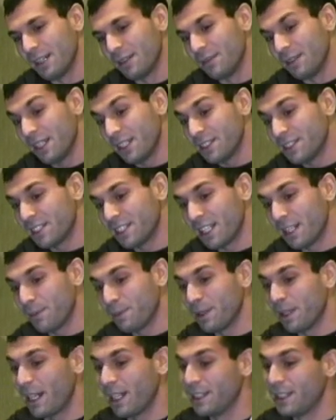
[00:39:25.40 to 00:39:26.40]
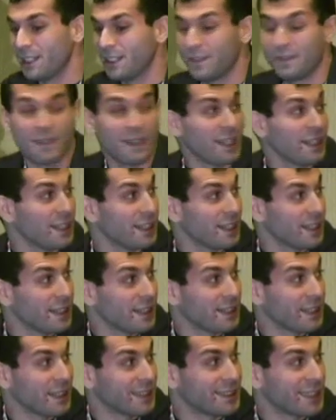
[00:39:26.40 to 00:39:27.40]
Next step: identify
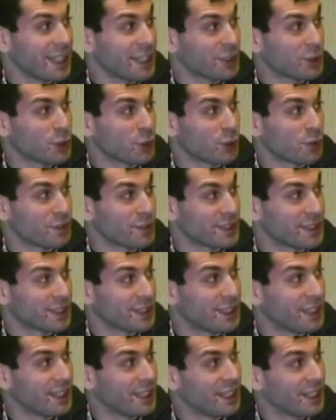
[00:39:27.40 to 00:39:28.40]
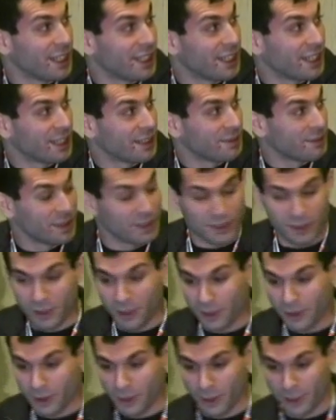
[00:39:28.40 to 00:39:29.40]
the attack surface. And
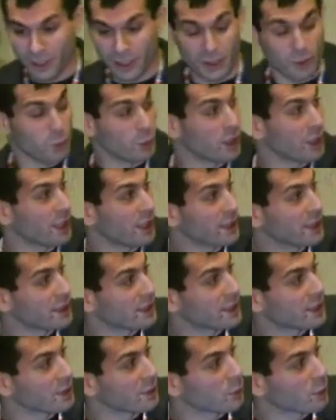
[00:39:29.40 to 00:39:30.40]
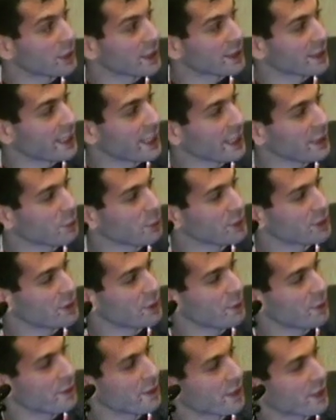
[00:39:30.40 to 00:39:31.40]
so I think what that cat was
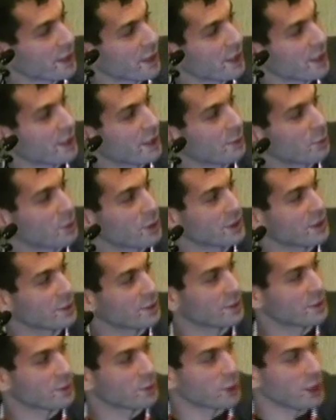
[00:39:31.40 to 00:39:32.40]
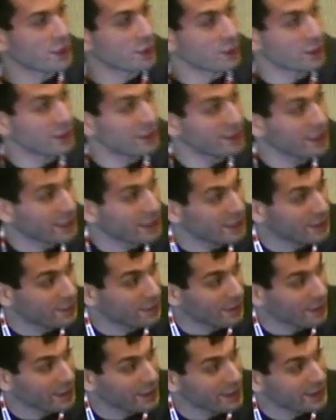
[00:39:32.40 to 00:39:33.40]
doing there was trying to
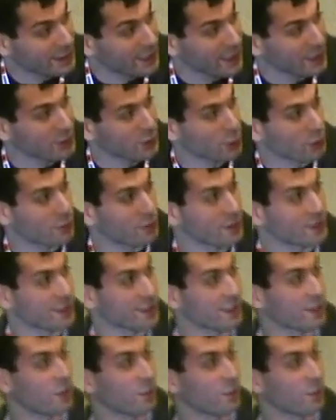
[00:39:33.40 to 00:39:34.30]
identify the attack surface